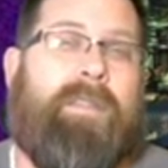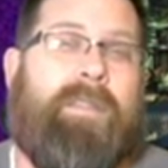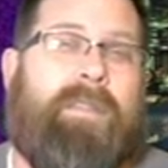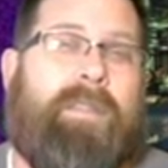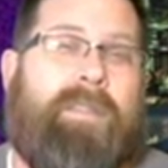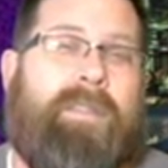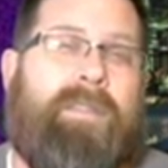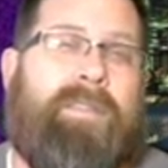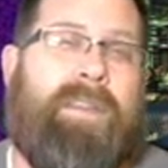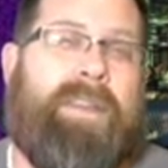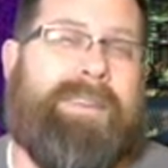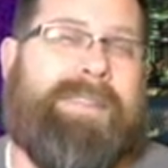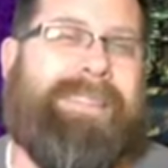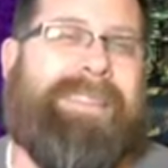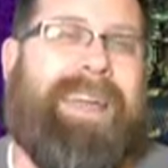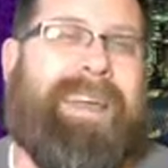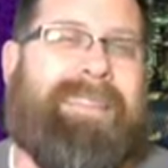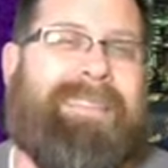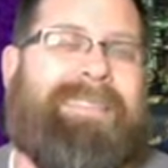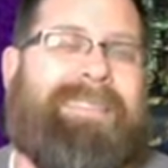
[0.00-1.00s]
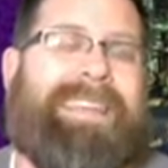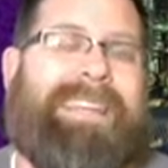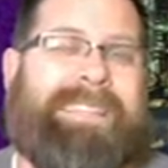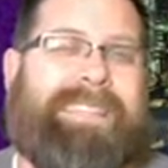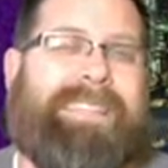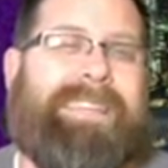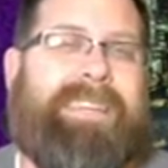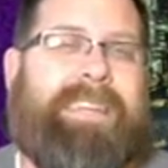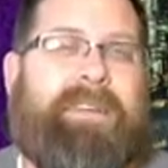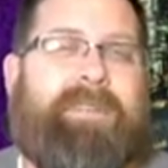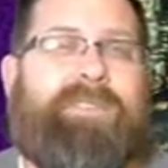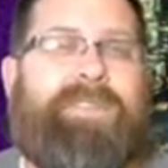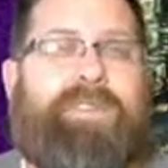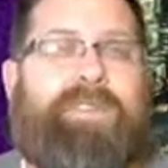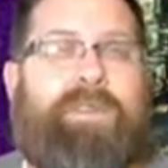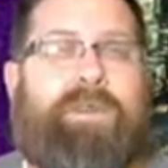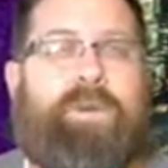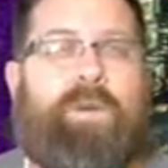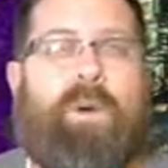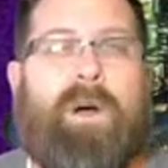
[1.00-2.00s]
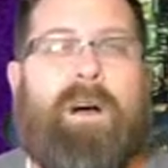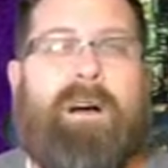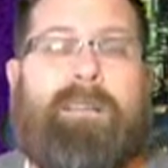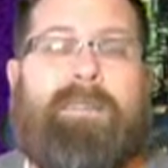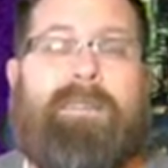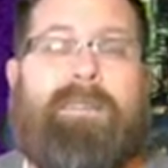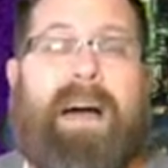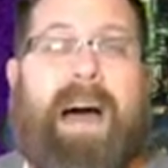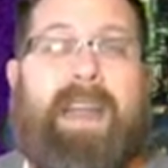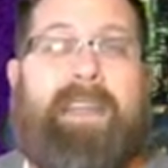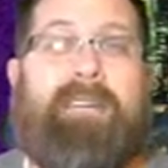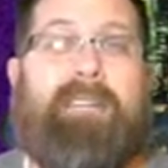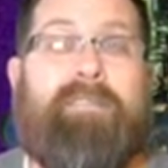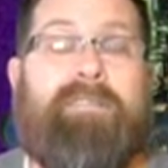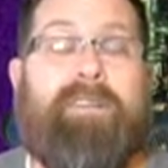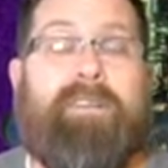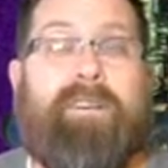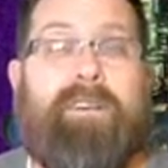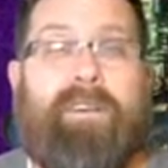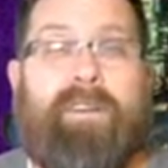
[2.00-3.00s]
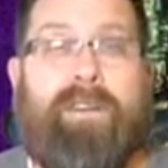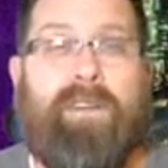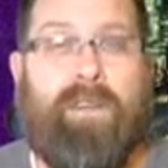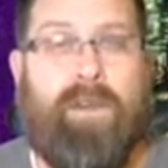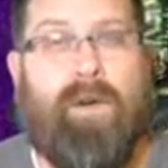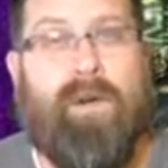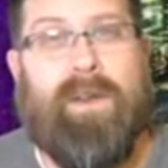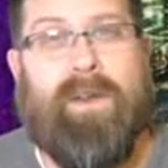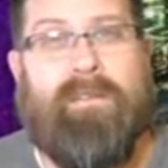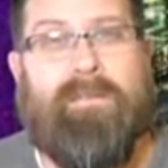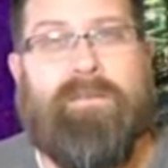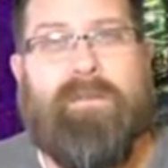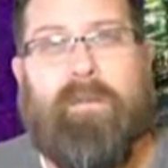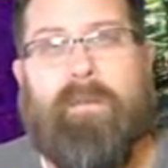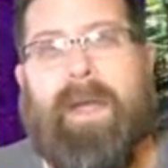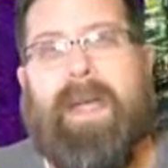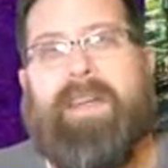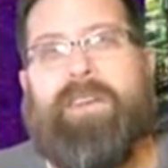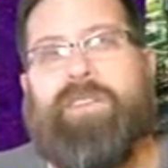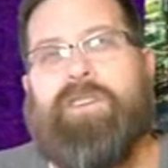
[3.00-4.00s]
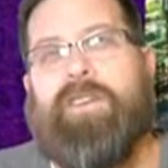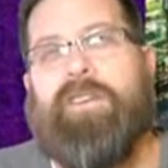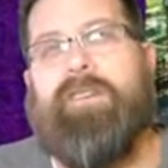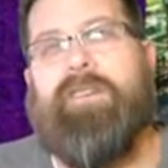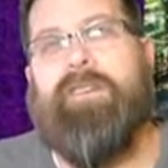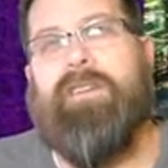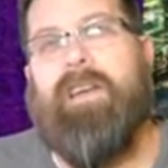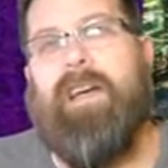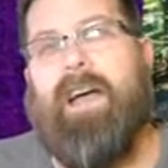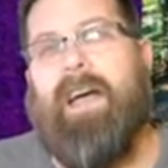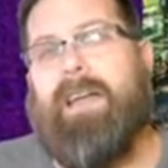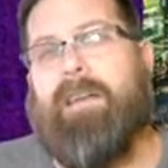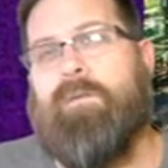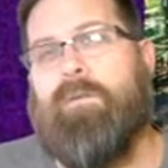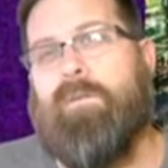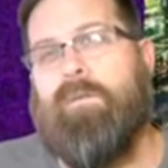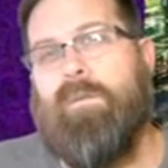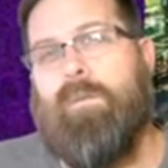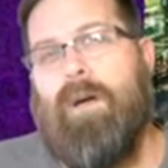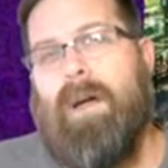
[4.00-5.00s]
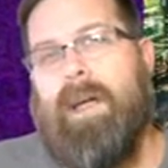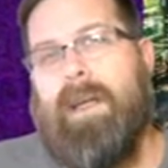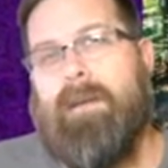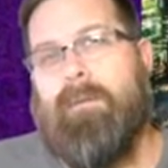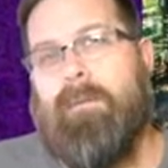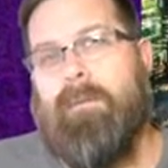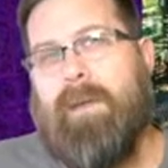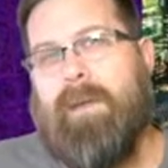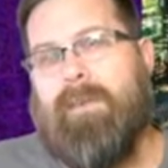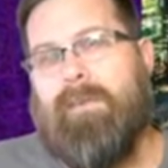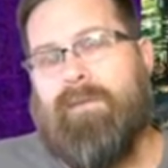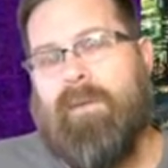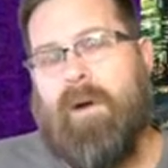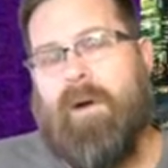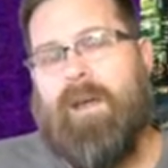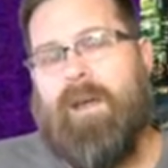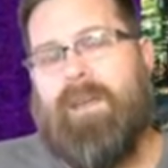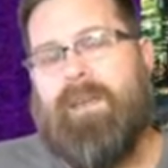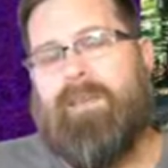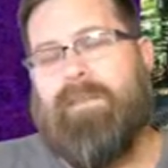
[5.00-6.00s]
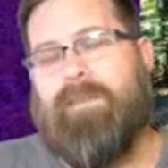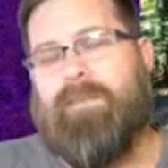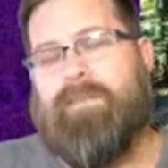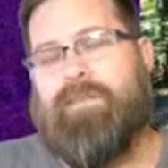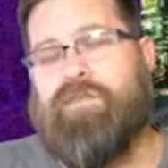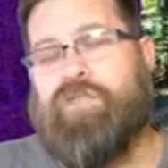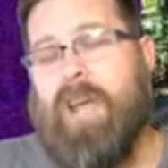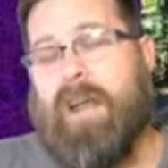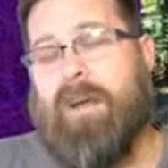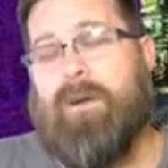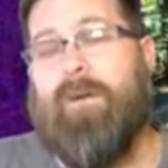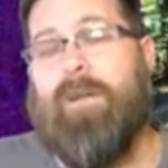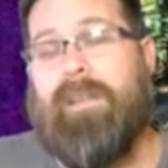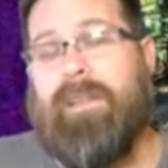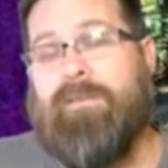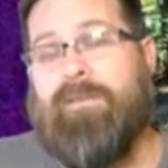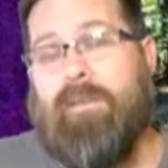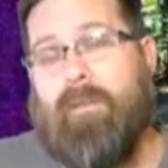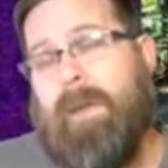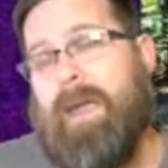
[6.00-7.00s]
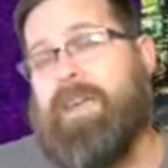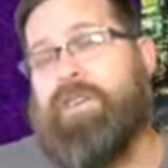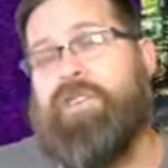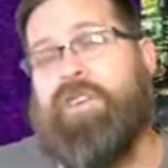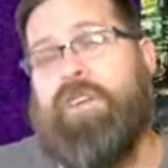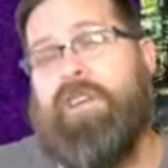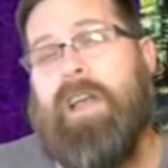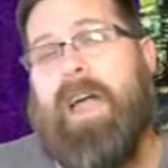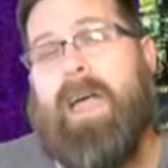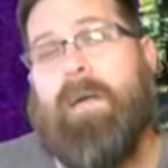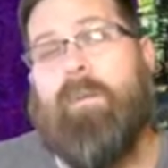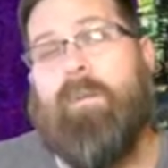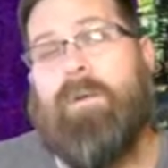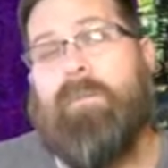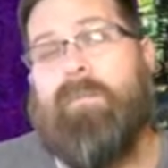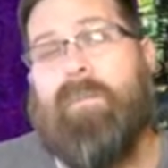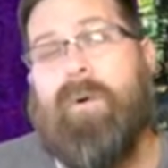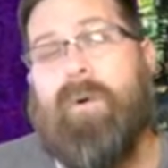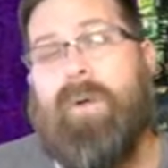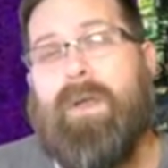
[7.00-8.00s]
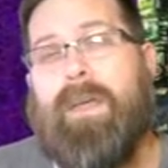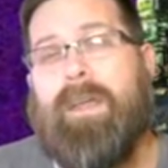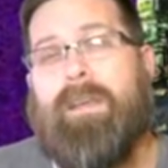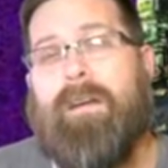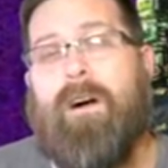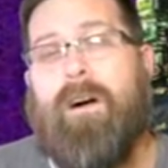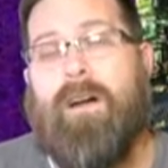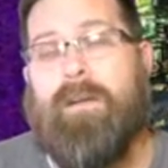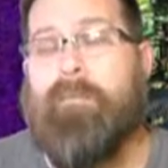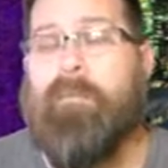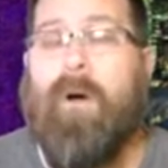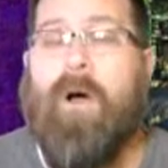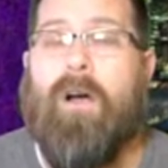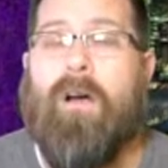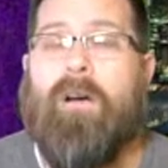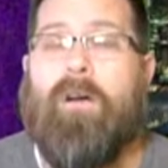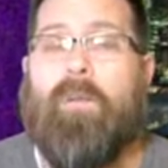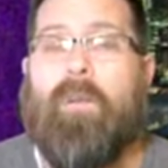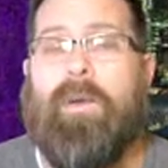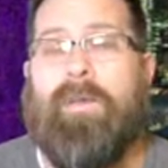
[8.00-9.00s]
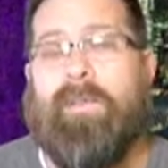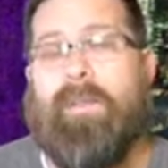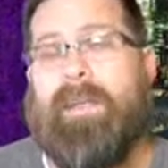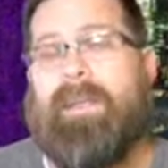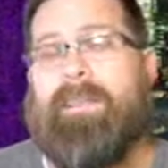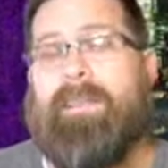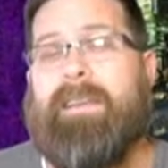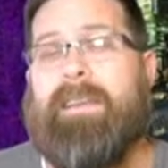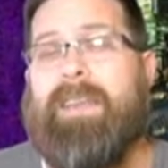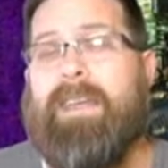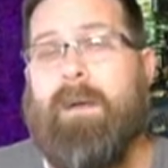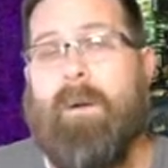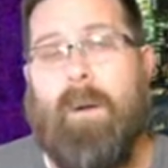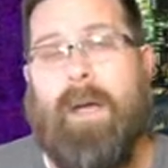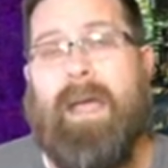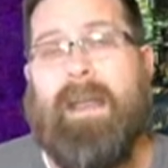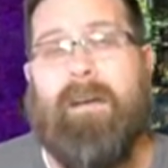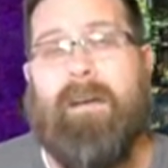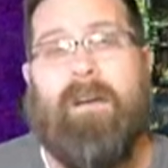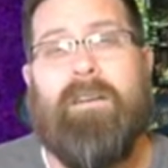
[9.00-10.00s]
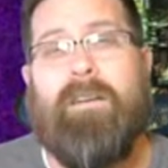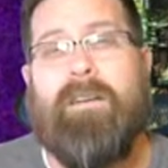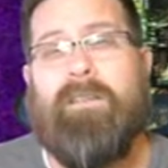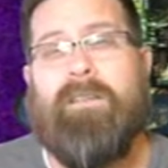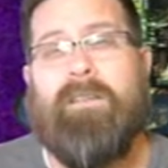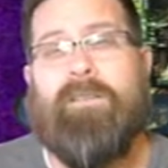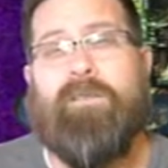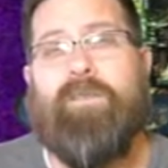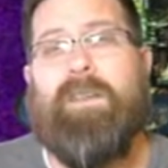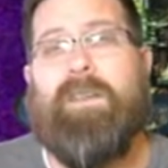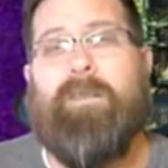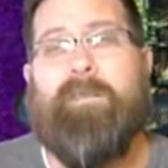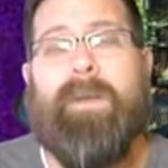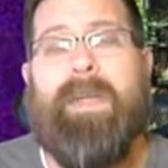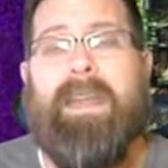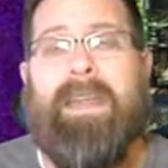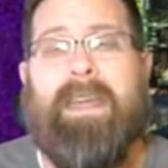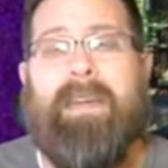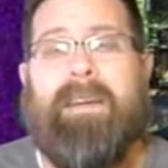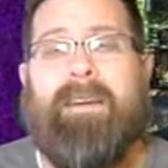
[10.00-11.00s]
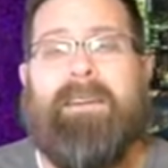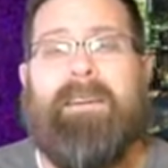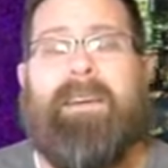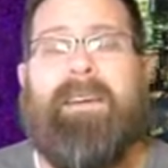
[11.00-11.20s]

this at least gives you a lot of good information. I as far as general information, I would put it on par with like the Neo-Anarchist Streetpedia,